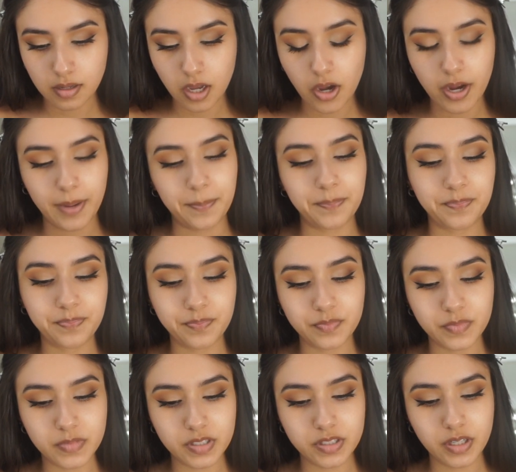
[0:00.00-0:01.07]
Okay,
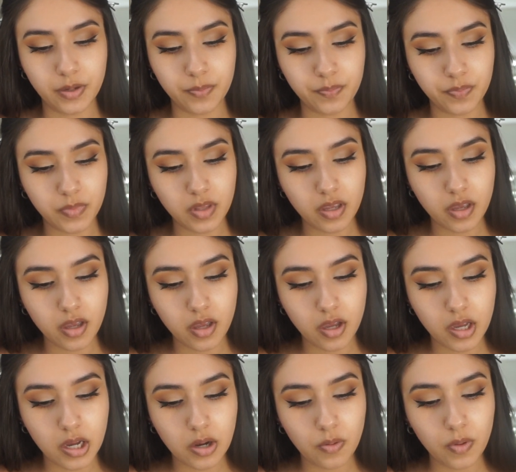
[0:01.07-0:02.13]
so
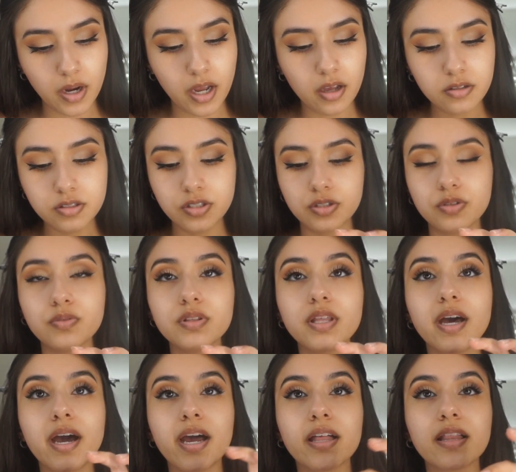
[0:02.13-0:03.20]
what I'll do with the
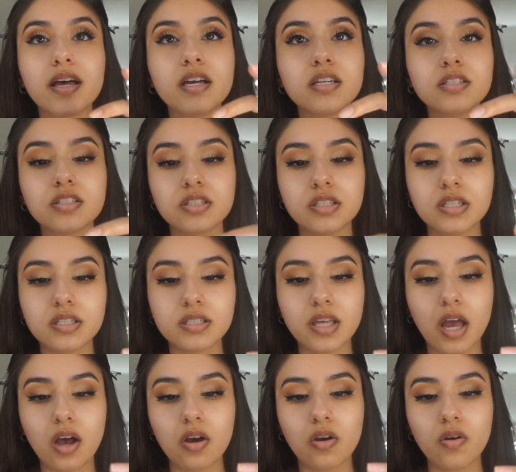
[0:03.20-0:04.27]
eyelash is
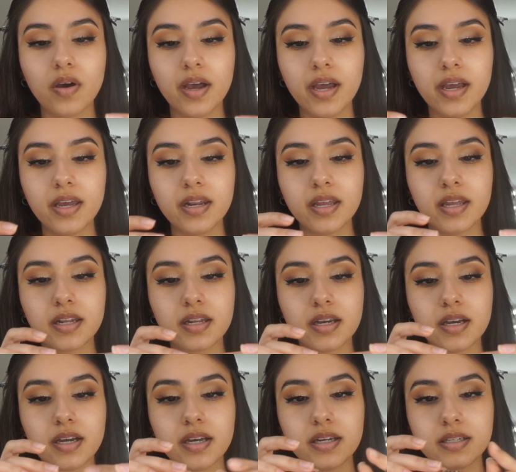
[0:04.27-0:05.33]
I'll go ahead and
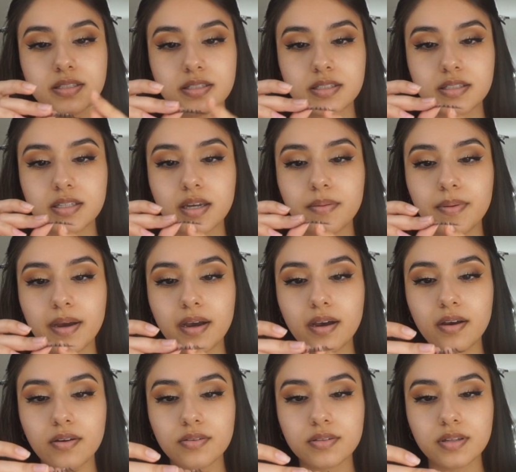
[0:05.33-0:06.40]
cut
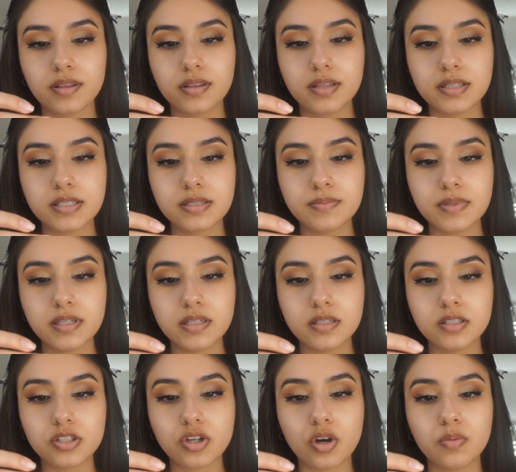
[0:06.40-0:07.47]
about this
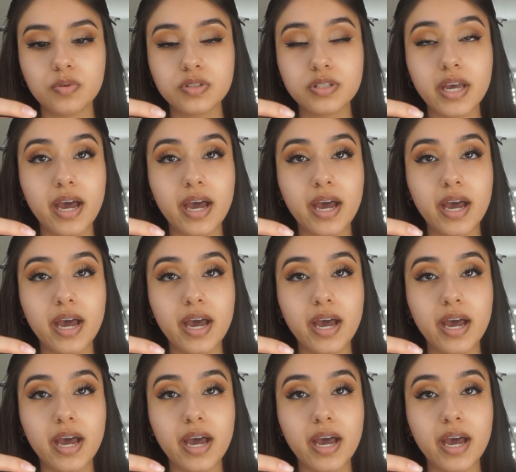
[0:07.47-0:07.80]
much, almost